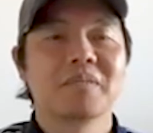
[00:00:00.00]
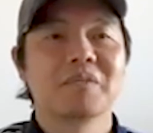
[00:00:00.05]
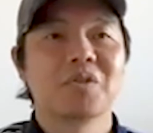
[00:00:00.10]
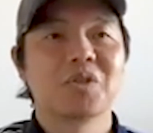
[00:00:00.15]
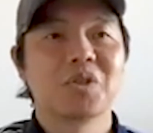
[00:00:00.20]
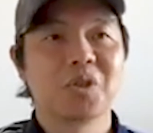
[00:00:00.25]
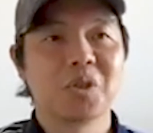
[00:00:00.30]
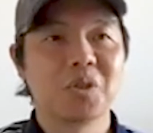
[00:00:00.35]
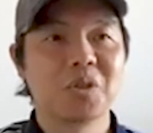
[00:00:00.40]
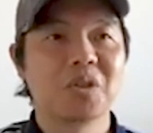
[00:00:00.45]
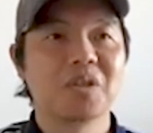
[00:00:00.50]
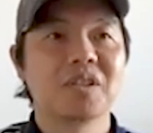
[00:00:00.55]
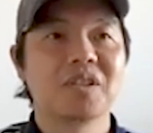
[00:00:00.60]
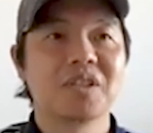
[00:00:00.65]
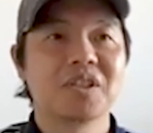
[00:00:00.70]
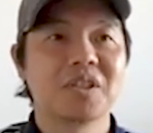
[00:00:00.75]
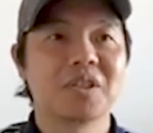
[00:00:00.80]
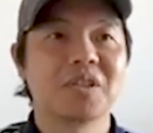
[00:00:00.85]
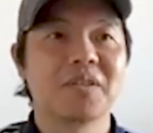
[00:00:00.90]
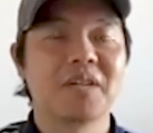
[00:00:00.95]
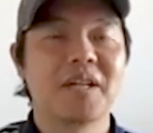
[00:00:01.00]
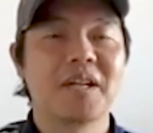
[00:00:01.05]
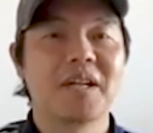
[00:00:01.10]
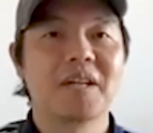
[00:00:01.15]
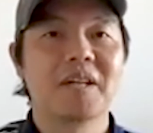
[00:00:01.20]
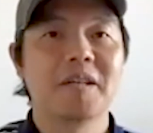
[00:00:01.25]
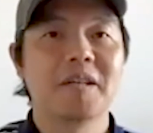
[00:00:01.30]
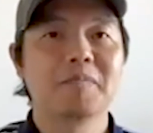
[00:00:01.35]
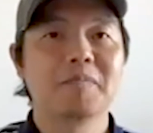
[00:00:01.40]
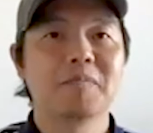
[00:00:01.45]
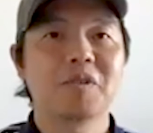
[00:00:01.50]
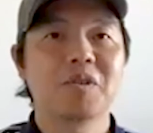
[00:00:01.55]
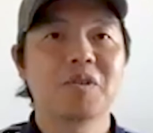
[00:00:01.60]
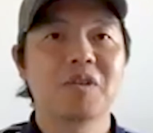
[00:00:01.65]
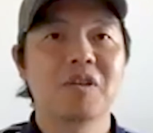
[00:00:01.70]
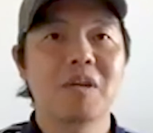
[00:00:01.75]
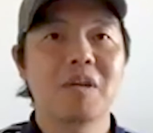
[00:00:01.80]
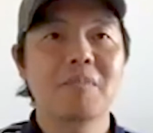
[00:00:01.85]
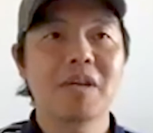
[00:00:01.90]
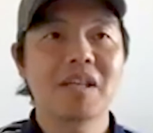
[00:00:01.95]
Sure.
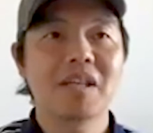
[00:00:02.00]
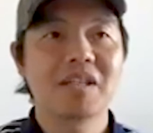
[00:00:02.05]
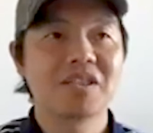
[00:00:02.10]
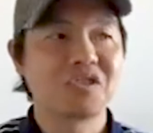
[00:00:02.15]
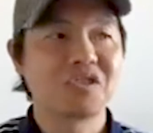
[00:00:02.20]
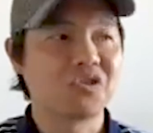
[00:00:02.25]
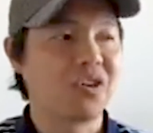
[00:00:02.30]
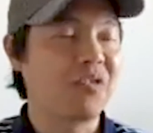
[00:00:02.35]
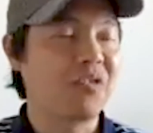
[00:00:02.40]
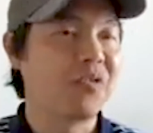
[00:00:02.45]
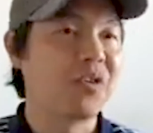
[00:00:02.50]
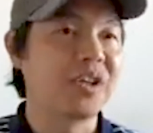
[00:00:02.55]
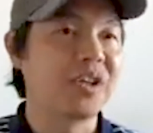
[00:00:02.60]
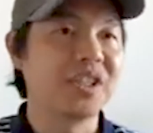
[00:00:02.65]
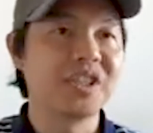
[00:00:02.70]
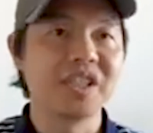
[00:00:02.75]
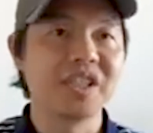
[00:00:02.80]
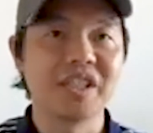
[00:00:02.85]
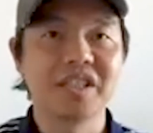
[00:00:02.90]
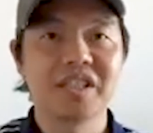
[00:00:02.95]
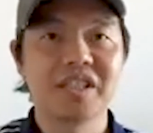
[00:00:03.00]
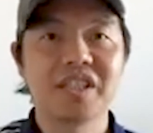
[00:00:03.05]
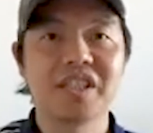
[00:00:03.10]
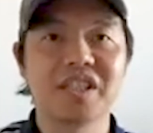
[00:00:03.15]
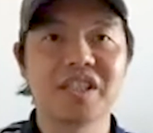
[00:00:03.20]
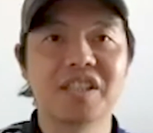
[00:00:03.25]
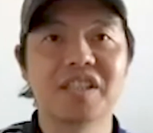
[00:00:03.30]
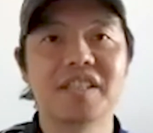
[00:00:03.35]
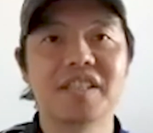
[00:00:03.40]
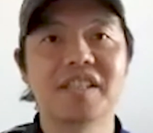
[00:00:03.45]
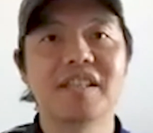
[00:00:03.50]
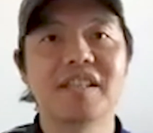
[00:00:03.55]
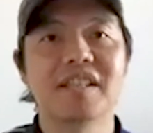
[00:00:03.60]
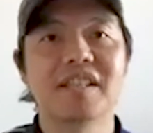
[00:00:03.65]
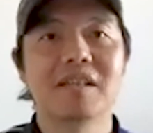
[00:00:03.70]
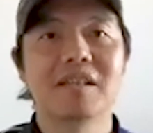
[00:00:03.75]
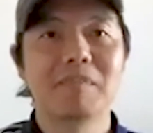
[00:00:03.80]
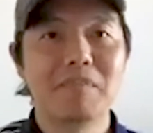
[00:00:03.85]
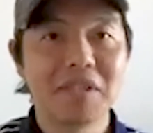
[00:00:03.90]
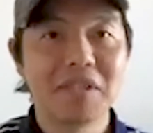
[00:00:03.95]
So I'm a software engineer turned
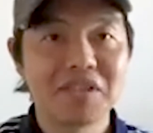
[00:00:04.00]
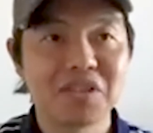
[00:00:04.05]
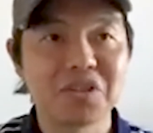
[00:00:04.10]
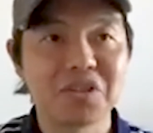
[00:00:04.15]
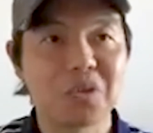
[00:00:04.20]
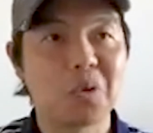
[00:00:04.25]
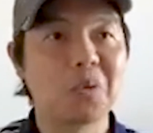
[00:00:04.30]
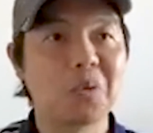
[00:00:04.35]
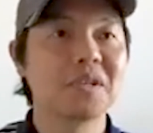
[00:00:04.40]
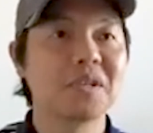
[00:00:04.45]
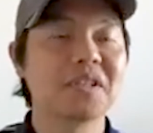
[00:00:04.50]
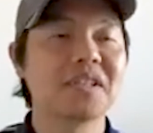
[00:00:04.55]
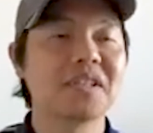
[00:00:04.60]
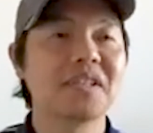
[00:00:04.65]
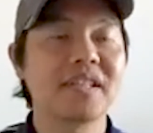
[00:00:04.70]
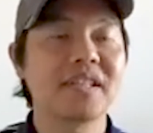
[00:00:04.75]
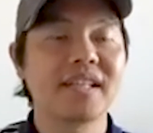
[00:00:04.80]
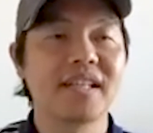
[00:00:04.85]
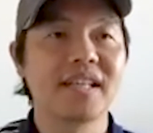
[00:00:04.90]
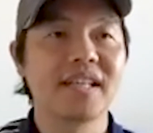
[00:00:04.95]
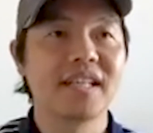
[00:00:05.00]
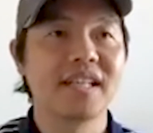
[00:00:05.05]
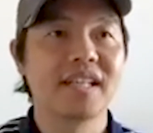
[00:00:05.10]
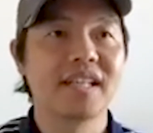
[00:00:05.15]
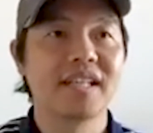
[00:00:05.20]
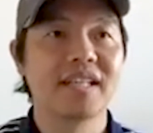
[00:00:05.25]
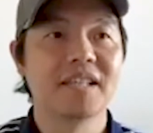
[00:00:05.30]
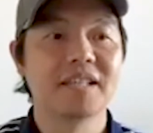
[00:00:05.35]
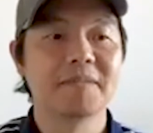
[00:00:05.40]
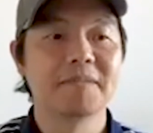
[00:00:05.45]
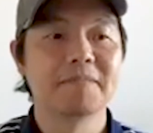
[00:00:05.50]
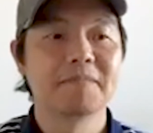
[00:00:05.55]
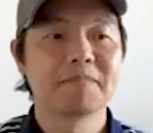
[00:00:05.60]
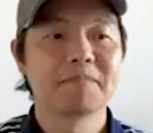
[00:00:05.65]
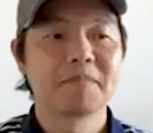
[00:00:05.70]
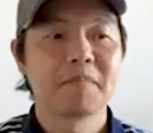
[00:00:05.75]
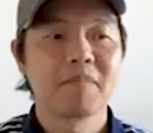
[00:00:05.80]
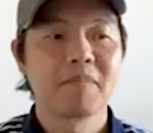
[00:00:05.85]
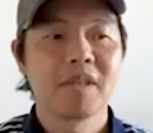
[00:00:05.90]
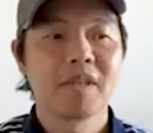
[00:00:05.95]
business owner. And
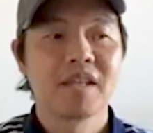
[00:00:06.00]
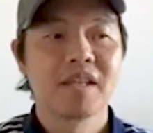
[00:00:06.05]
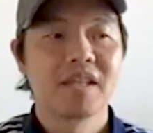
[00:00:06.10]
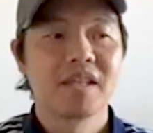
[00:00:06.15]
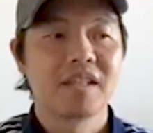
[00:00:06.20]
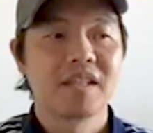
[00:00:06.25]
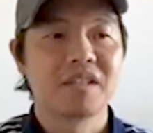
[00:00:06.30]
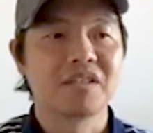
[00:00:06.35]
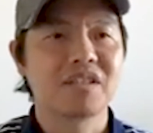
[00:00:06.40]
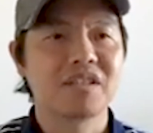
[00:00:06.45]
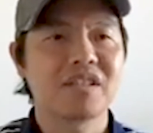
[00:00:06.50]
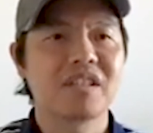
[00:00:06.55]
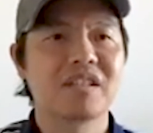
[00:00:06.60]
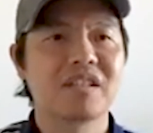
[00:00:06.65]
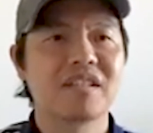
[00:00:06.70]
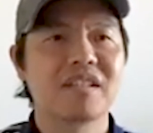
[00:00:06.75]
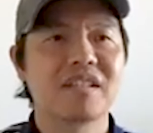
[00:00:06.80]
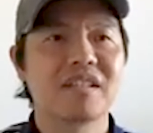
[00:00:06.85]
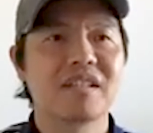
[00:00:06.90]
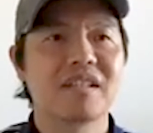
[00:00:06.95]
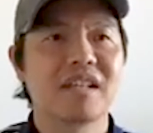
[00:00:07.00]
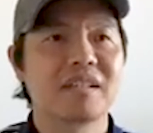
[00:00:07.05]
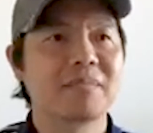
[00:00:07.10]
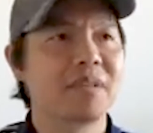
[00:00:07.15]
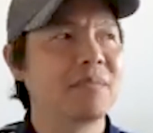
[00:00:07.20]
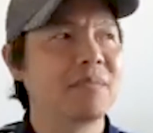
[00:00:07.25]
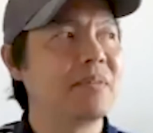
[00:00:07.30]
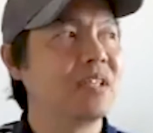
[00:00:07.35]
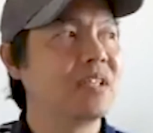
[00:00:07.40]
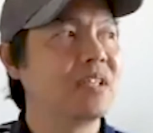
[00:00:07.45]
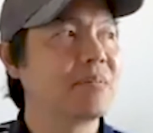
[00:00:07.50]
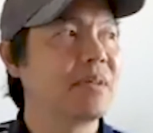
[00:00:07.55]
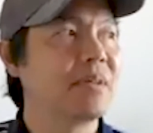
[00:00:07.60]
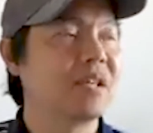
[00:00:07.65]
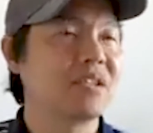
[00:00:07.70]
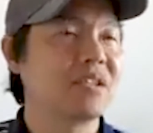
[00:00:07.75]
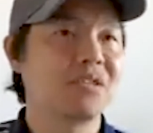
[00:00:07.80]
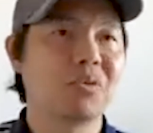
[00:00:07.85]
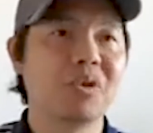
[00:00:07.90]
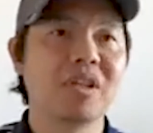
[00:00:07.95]
it started like maybe
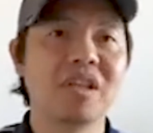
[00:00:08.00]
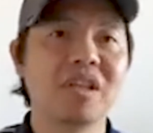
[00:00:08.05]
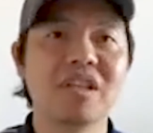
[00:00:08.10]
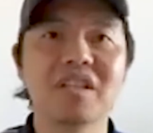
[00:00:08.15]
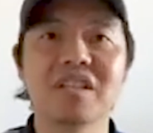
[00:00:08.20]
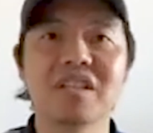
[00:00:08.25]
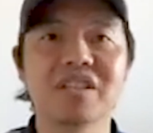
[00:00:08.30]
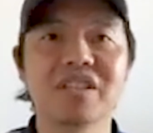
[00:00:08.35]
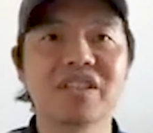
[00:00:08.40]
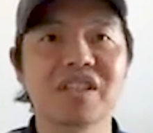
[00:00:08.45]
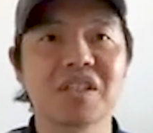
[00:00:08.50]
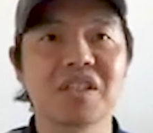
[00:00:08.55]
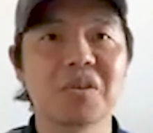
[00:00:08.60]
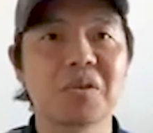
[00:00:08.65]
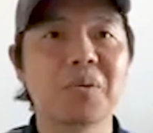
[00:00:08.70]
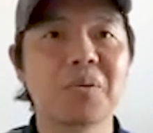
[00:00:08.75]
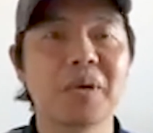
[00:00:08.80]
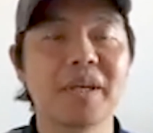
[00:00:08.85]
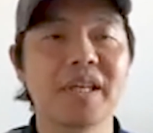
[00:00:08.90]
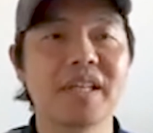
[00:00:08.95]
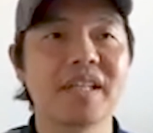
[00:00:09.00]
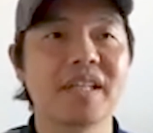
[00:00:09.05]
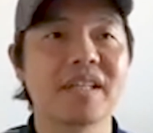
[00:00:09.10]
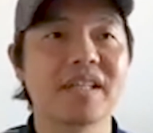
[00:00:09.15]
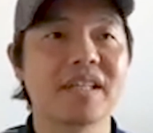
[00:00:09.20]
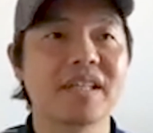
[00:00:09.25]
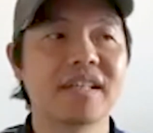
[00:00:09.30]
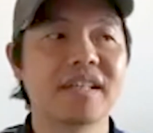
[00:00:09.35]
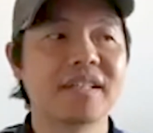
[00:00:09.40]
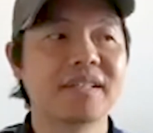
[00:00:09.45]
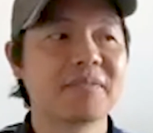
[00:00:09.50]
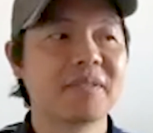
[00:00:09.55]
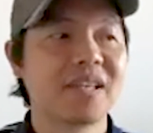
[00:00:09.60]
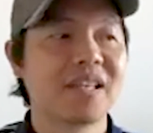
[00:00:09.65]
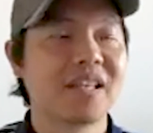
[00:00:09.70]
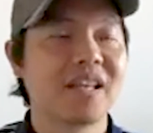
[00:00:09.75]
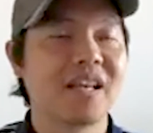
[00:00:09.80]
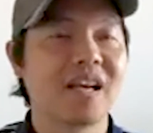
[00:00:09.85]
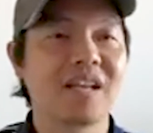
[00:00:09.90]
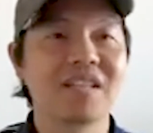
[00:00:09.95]
about 20 years ago when
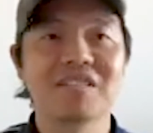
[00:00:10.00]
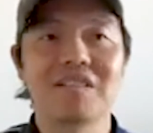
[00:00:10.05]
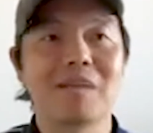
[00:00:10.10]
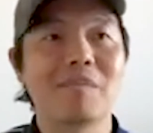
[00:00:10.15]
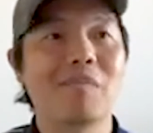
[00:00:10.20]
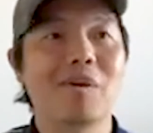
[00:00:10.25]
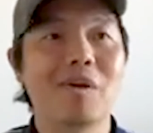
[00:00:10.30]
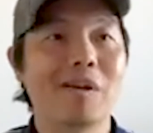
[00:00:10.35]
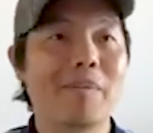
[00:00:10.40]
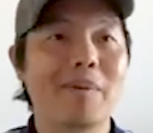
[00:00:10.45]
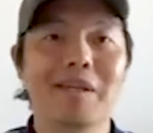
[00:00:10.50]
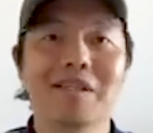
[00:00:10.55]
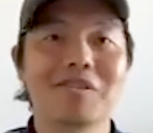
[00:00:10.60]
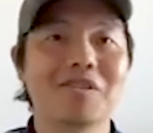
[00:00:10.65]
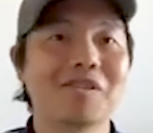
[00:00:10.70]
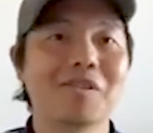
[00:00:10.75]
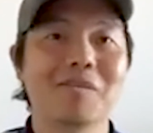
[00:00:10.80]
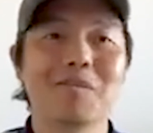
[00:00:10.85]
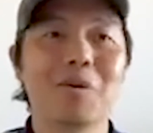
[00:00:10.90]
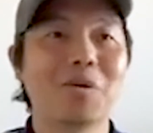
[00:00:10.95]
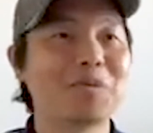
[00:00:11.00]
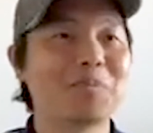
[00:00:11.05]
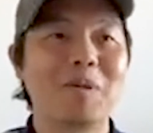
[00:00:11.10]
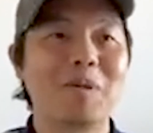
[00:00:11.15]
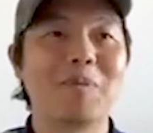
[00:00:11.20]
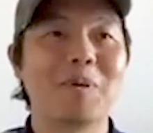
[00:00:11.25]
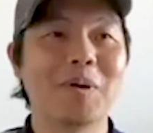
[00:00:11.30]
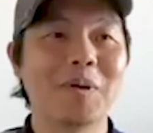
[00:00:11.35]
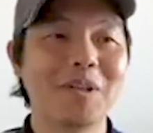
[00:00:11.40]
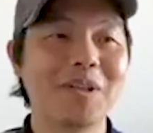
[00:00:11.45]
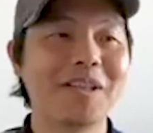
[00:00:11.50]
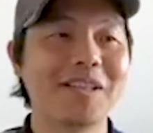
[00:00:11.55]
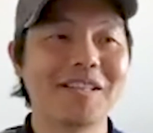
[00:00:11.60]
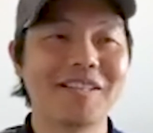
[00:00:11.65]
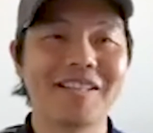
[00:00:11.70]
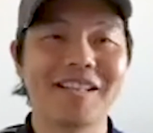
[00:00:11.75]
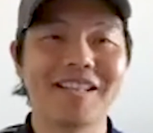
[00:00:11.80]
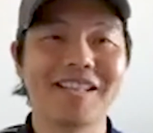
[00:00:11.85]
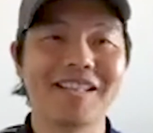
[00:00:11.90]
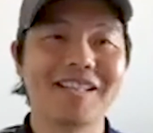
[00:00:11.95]
I stumbled upon, most people,
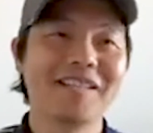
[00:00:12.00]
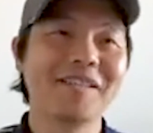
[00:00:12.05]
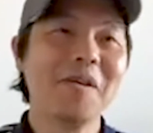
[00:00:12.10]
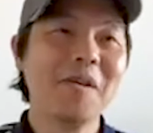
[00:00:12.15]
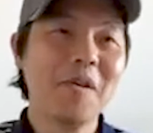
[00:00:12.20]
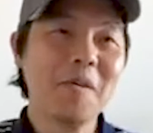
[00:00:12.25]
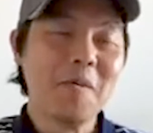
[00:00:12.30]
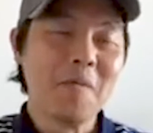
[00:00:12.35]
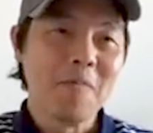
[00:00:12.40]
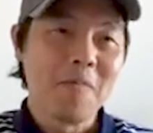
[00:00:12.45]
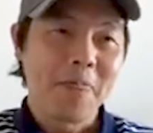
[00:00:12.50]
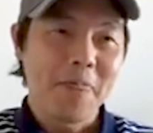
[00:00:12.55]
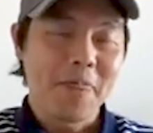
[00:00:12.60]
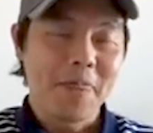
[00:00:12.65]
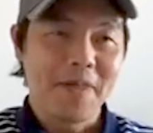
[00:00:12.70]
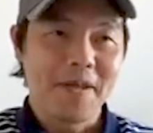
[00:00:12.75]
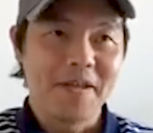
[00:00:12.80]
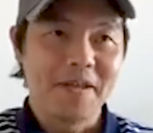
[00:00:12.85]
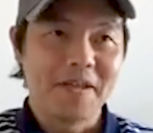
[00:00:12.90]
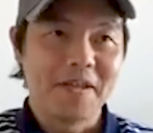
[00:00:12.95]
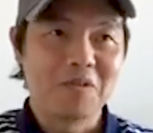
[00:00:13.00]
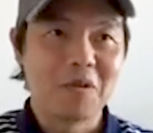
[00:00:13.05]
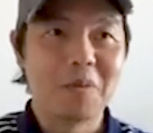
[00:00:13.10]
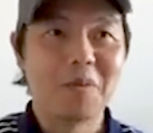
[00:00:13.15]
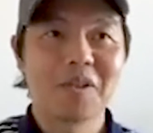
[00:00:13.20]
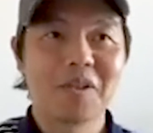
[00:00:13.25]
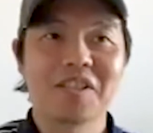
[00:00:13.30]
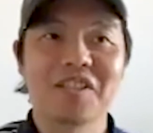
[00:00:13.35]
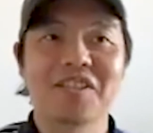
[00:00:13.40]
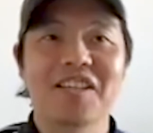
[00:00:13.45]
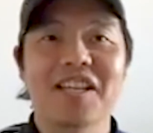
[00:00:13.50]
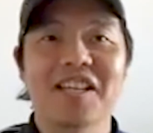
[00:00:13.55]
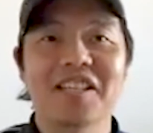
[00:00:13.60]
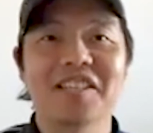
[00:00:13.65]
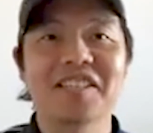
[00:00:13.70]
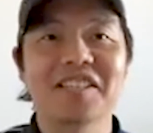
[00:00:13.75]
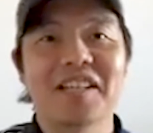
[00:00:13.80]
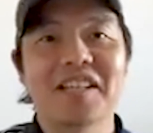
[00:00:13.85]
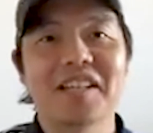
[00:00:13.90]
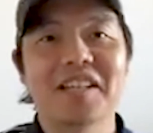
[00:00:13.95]
the Robert Kiyosaki's,